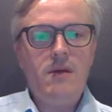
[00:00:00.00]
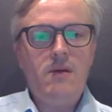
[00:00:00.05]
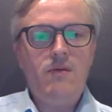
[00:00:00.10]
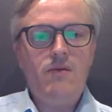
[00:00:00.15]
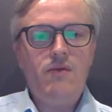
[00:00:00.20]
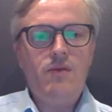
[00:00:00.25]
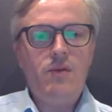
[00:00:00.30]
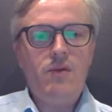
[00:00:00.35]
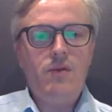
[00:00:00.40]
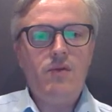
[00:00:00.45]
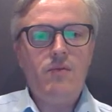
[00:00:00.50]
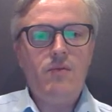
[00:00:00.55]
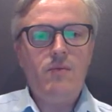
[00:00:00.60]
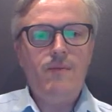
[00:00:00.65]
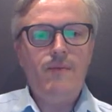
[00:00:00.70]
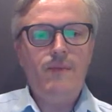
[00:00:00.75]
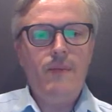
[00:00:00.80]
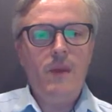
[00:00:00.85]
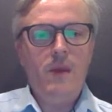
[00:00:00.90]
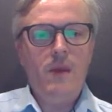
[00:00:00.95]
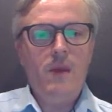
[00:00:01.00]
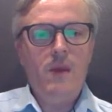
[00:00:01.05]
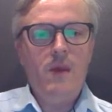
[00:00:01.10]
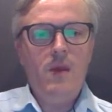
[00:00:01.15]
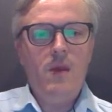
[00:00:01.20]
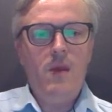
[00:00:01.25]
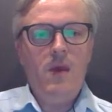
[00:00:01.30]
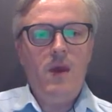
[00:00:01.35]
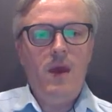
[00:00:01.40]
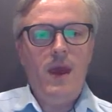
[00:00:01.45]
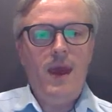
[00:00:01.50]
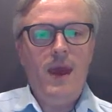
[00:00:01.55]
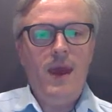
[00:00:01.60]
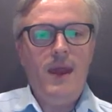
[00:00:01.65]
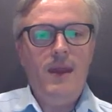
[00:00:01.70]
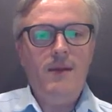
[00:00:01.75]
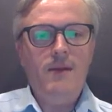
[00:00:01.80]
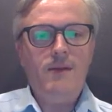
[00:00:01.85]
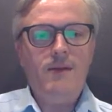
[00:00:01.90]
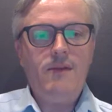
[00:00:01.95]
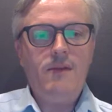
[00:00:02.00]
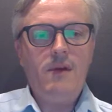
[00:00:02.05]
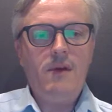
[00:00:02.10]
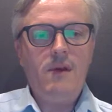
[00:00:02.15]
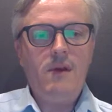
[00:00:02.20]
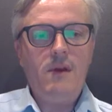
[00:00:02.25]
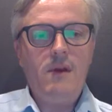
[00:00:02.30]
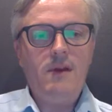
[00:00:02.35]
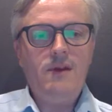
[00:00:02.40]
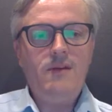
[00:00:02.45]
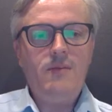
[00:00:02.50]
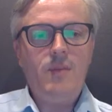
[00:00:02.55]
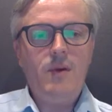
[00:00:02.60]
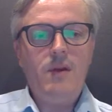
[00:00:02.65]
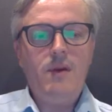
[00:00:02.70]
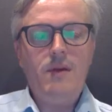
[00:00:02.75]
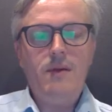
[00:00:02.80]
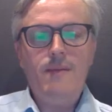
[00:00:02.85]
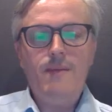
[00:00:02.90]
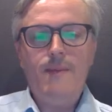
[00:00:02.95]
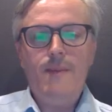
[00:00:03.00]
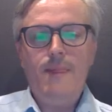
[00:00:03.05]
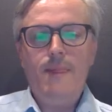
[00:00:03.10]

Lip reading: Rome, and Lisbon.